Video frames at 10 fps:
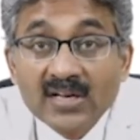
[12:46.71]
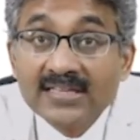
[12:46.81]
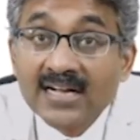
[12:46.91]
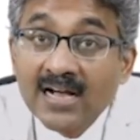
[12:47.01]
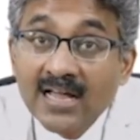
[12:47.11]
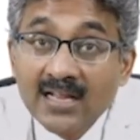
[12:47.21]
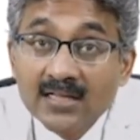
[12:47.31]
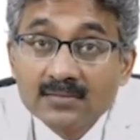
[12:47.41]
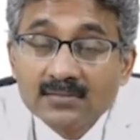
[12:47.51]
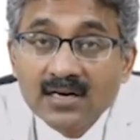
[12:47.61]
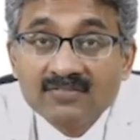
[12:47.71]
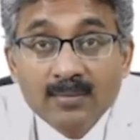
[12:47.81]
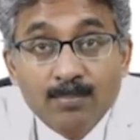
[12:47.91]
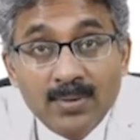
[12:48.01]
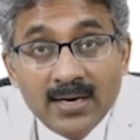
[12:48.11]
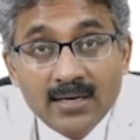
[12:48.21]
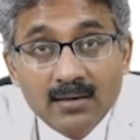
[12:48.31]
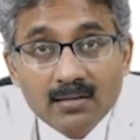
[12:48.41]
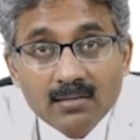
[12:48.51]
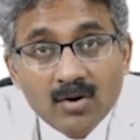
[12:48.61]
The color of the
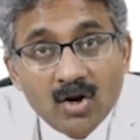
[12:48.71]
blood